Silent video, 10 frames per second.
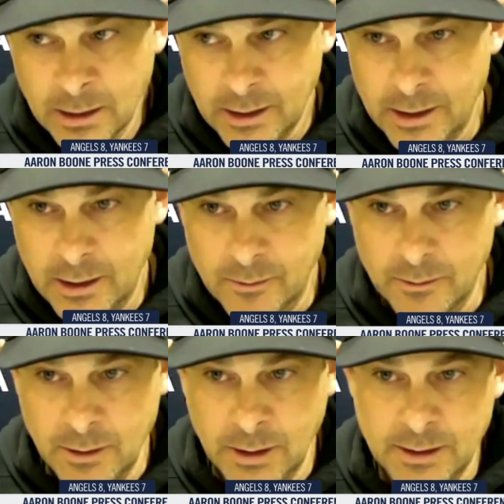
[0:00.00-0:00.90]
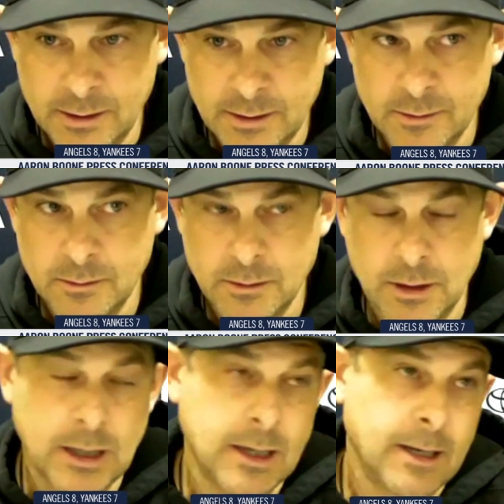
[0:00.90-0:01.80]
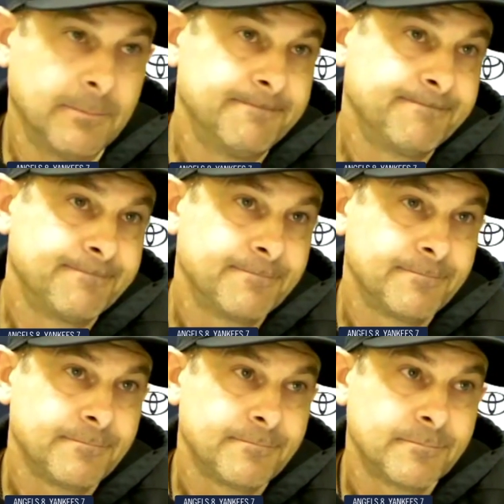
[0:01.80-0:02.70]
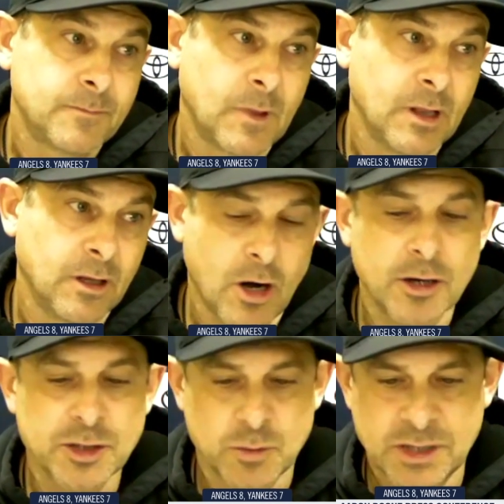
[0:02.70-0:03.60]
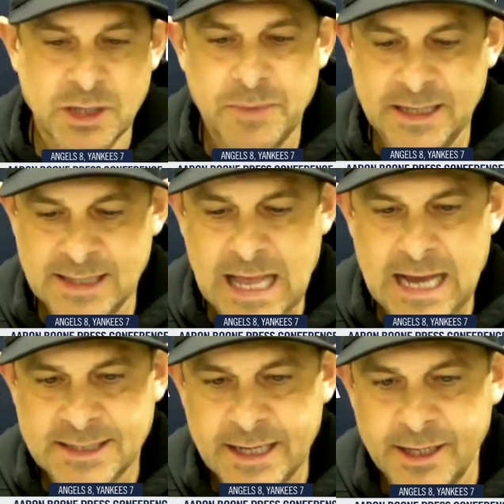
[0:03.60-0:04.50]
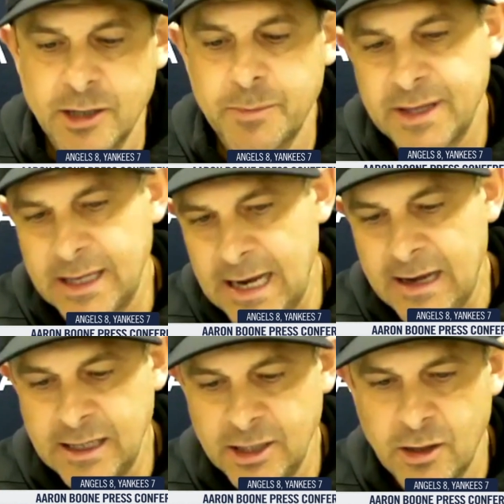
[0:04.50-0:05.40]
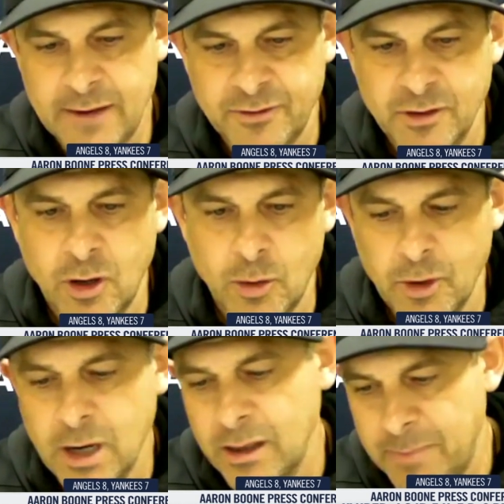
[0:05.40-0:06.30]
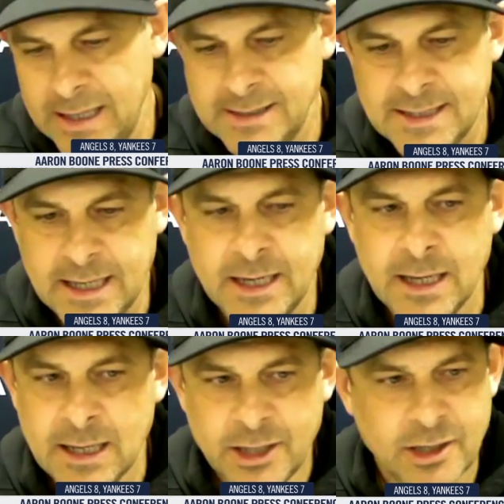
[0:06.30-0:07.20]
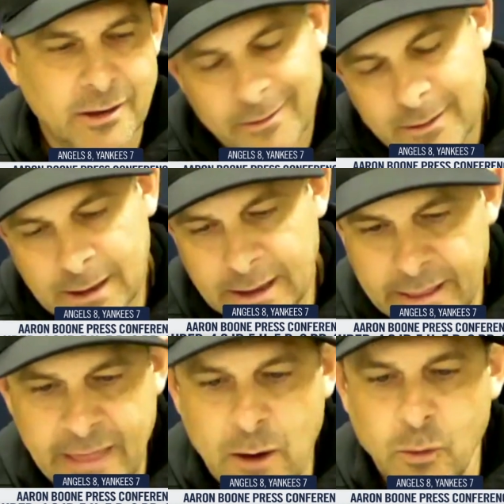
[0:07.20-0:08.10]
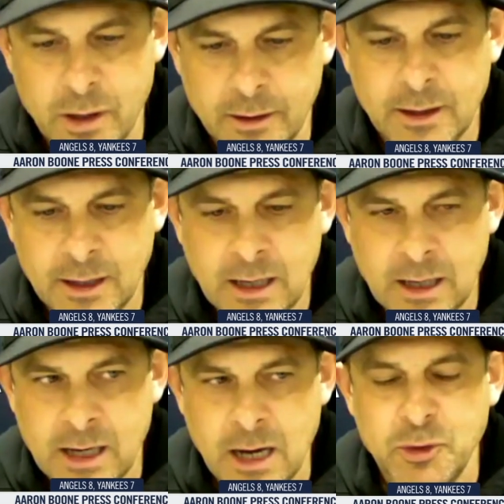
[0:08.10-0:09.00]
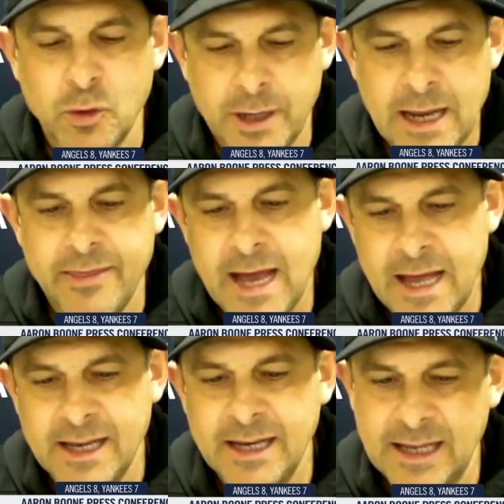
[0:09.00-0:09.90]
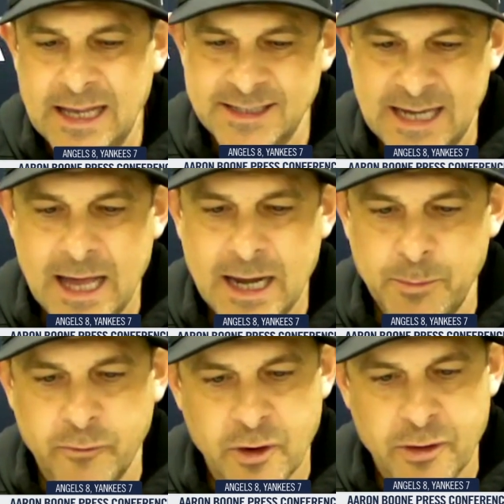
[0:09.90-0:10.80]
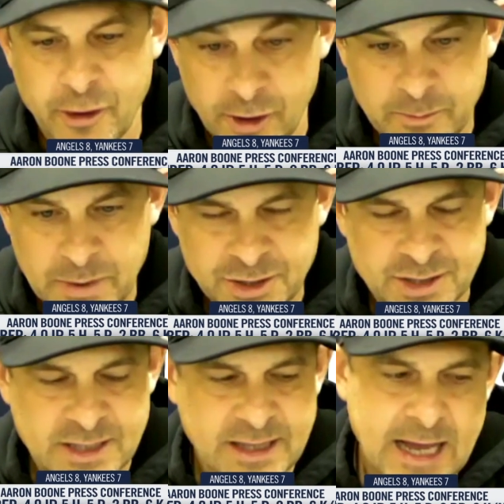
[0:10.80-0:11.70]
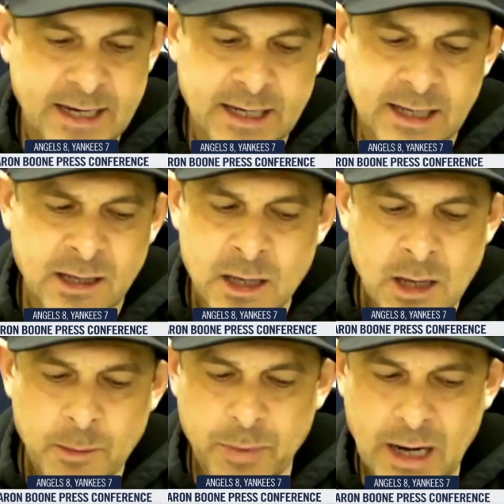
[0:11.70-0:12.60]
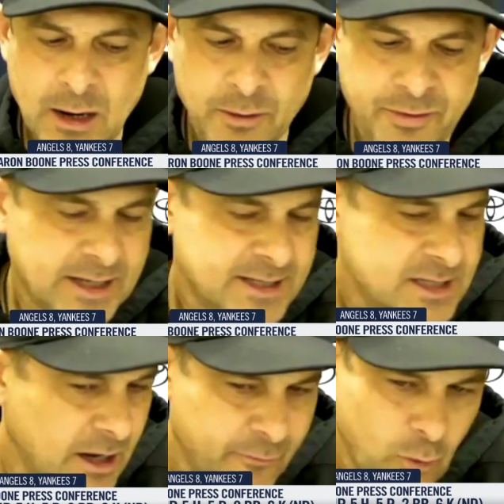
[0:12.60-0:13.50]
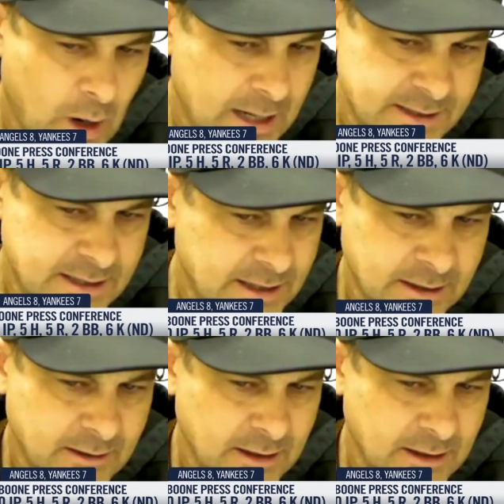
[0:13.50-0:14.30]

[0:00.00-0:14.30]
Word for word: Lagares was going to be his last hitter. But then, after the home run, the base hit, that would have come to an end that inning as he got up over 30 pitches in that inning. But I don't think stuff-wise he,